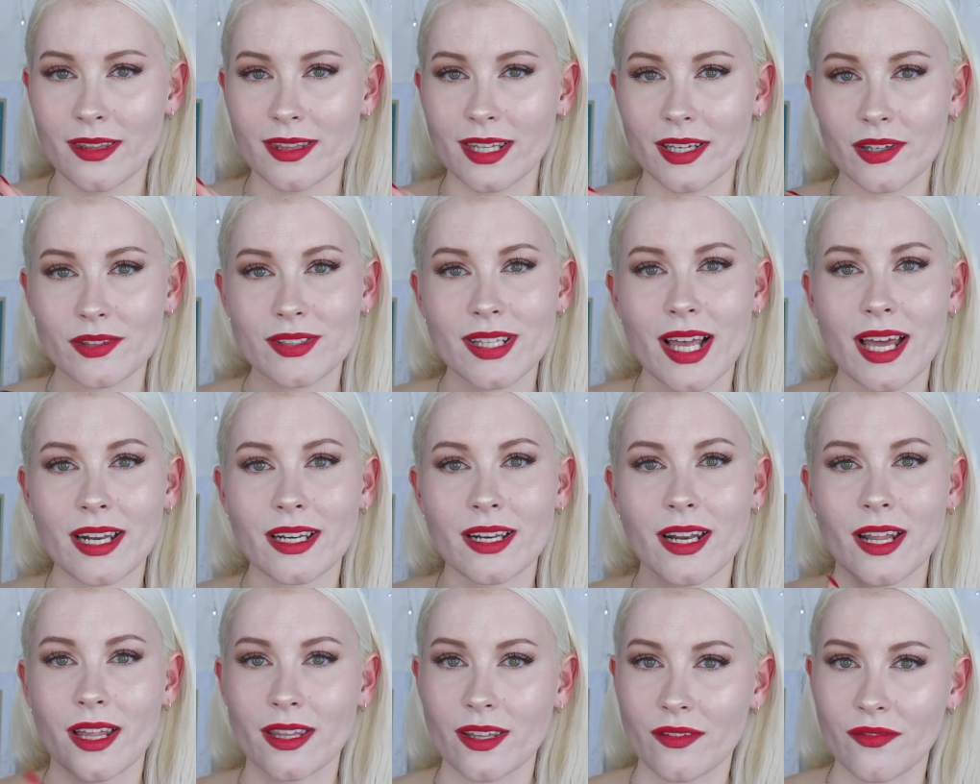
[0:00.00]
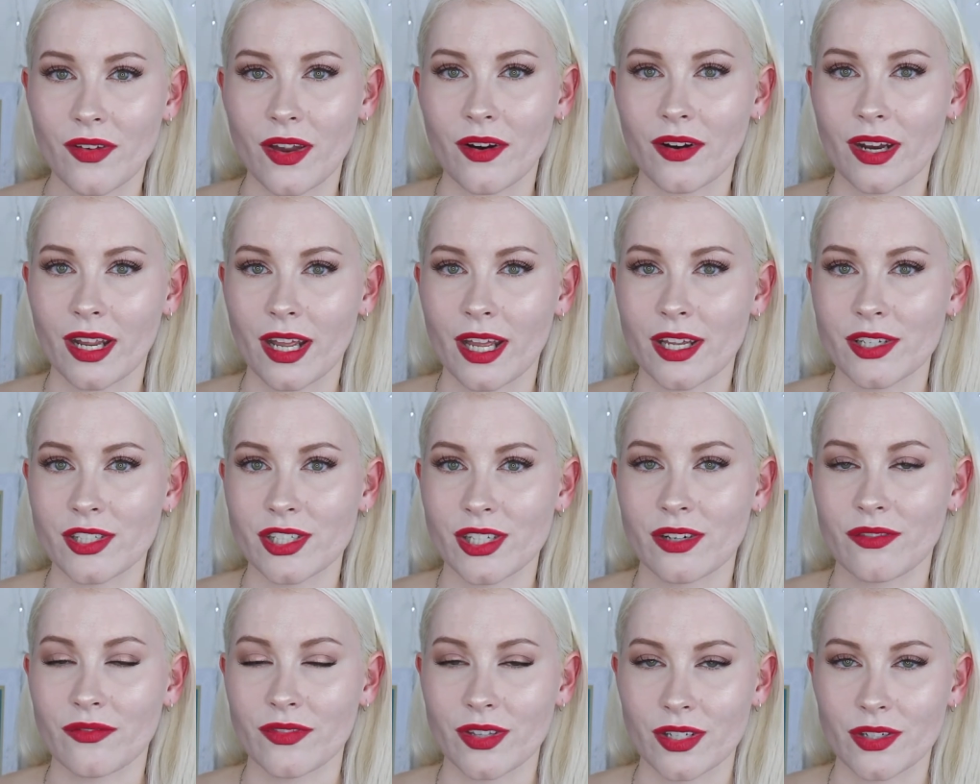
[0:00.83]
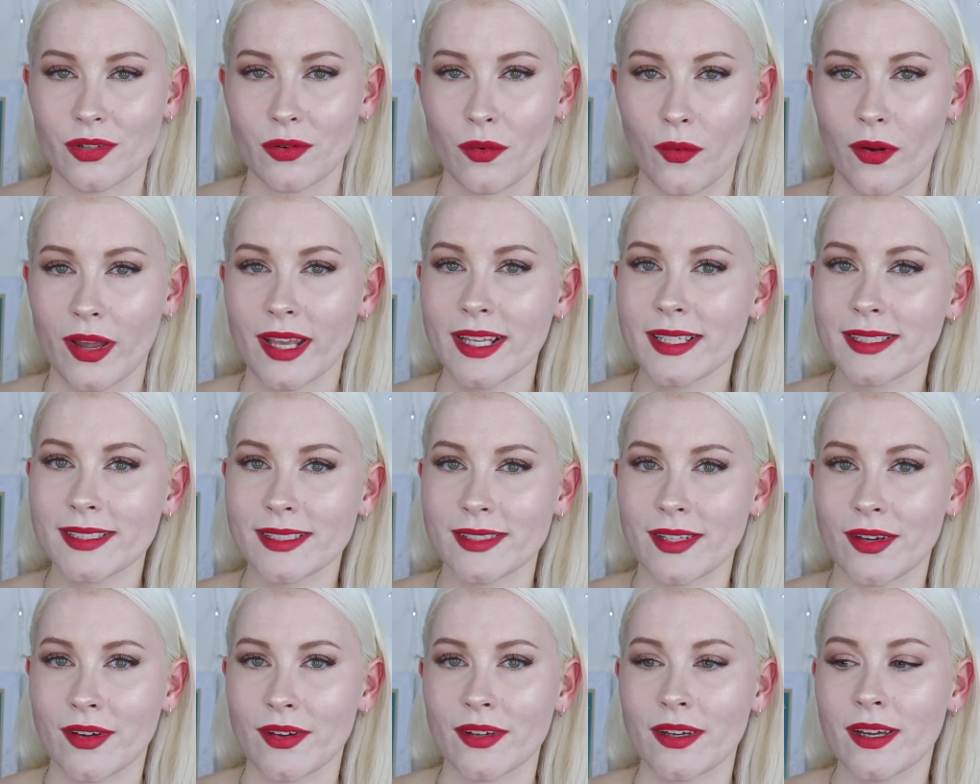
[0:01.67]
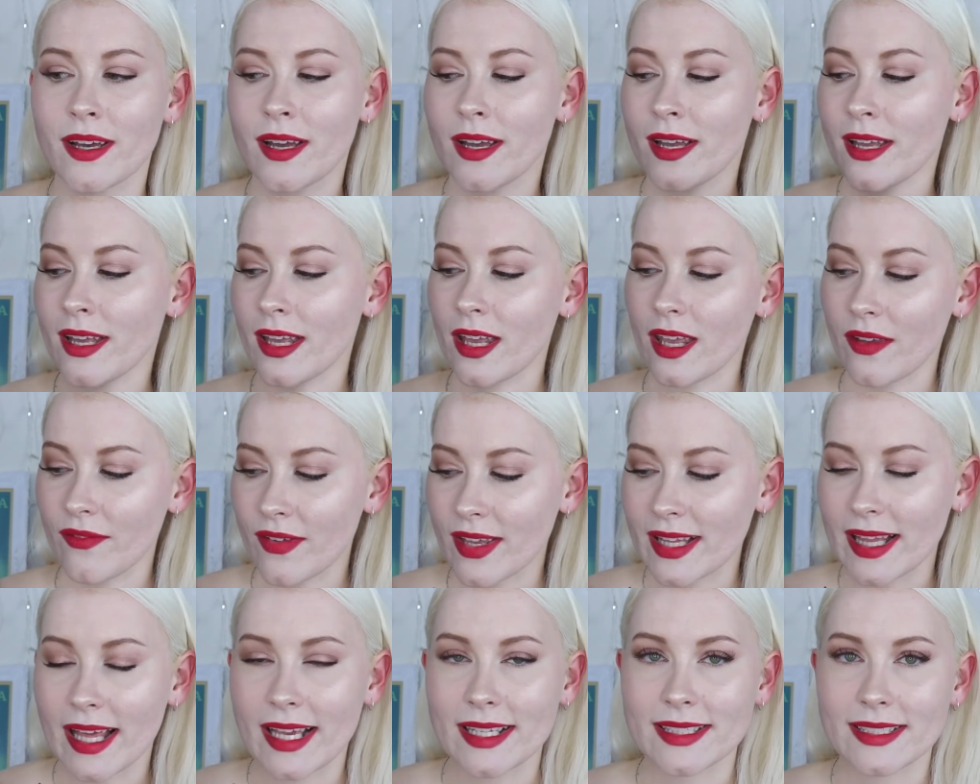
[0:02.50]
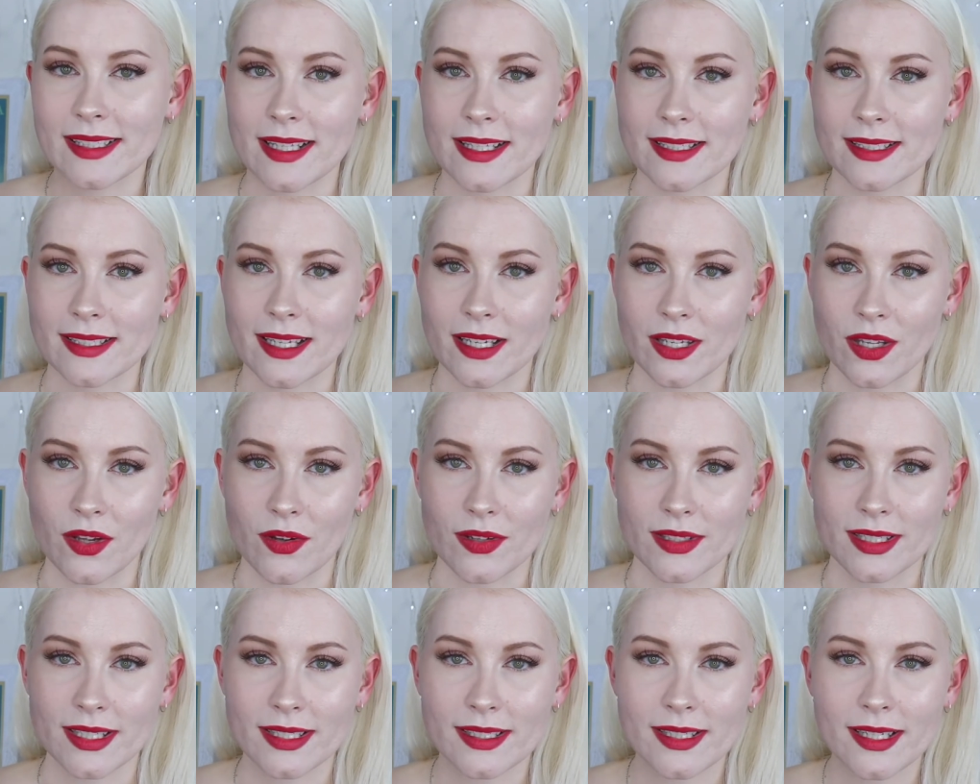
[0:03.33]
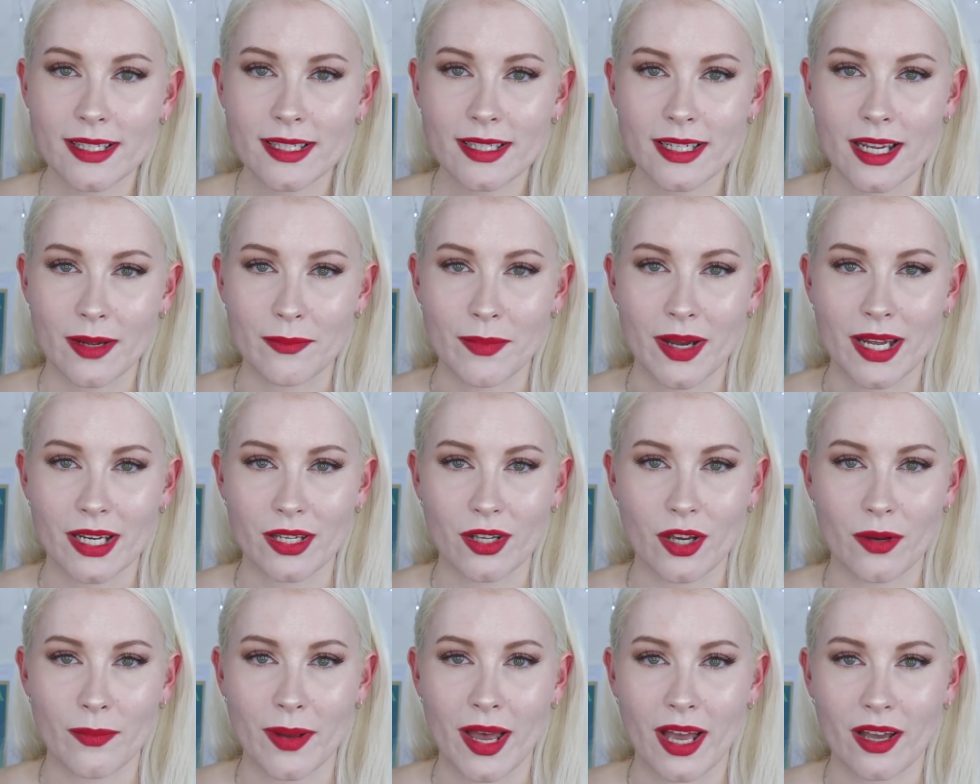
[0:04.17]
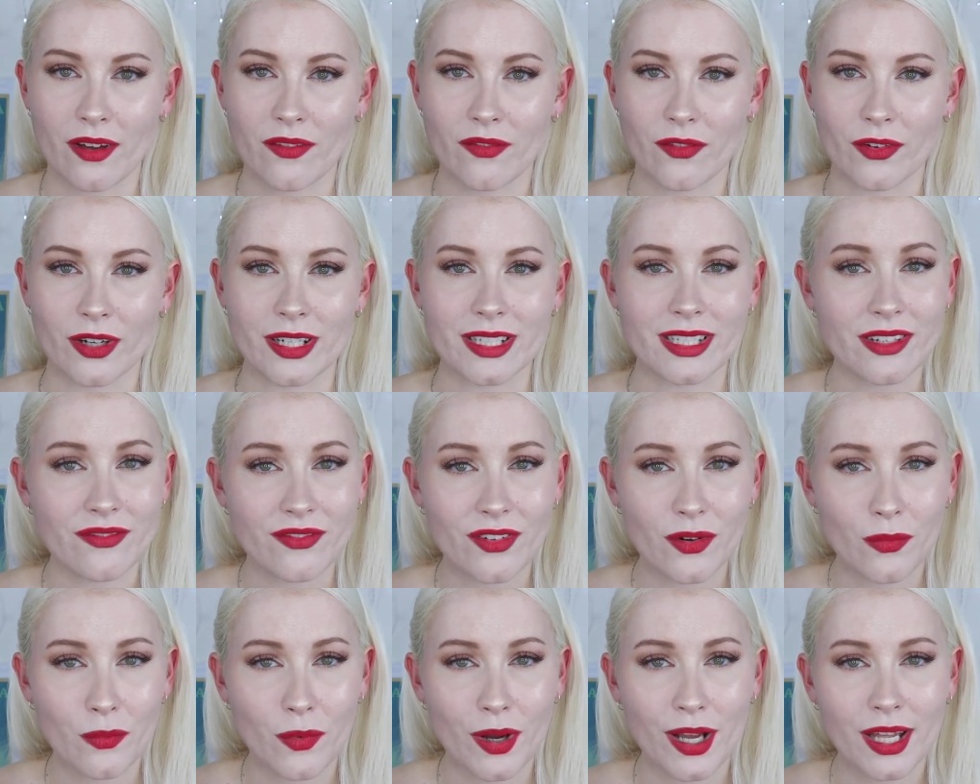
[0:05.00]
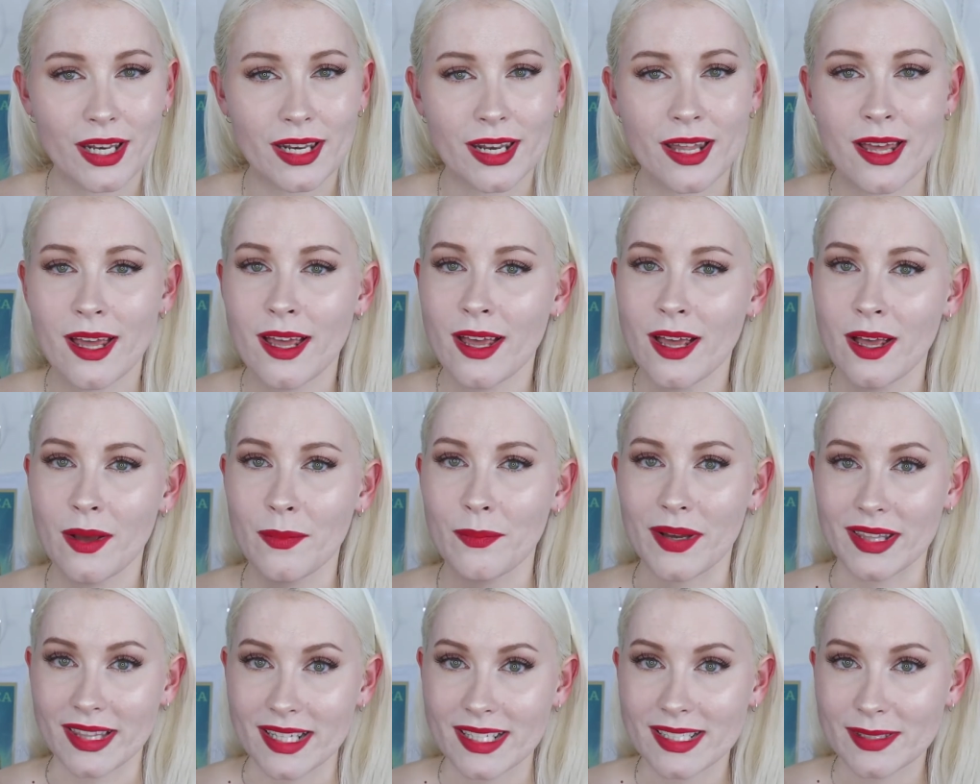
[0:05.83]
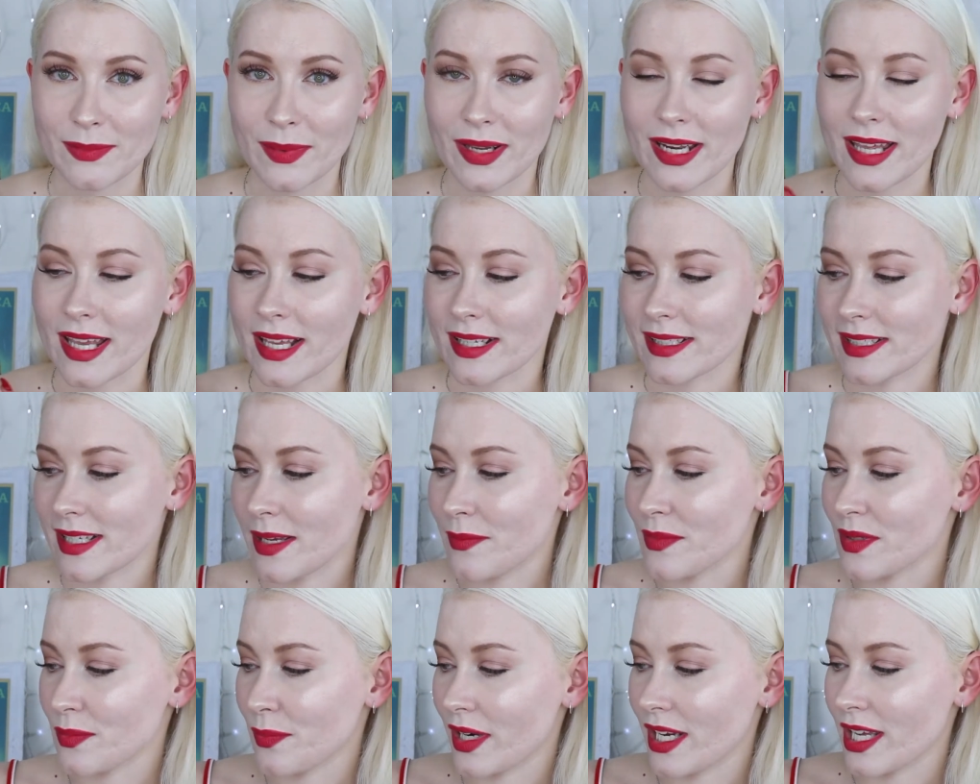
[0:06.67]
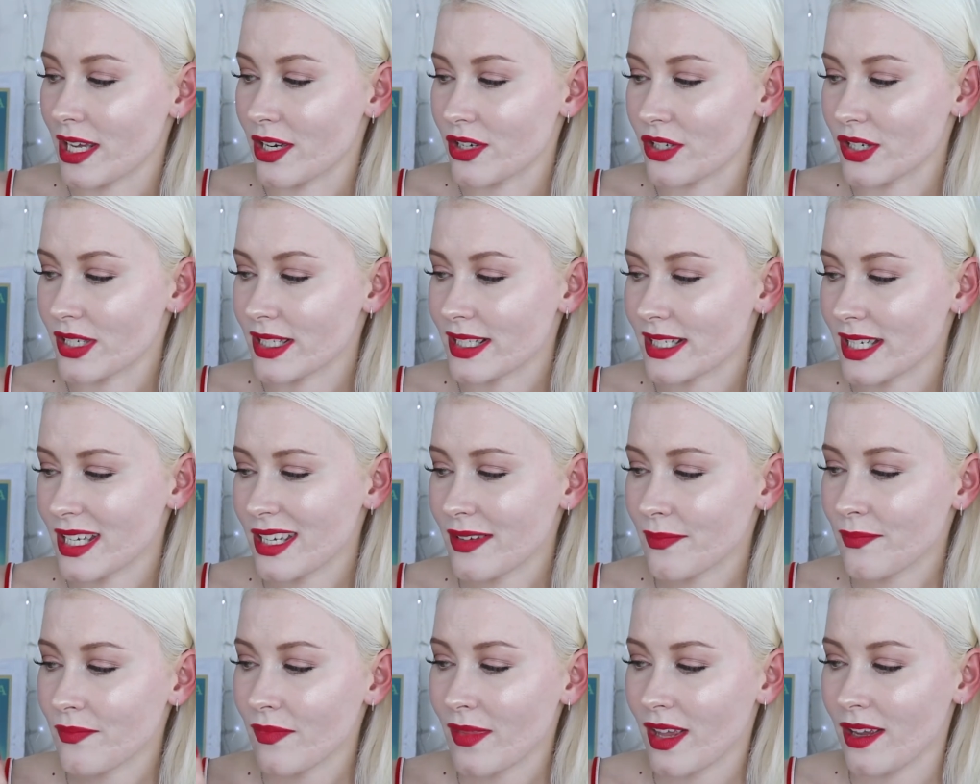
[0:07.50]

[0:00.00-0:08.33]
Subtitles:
They also had another variation of the toys, so if he likes this and uses it, I might go back for a different one, but this one here seems pretty interesting.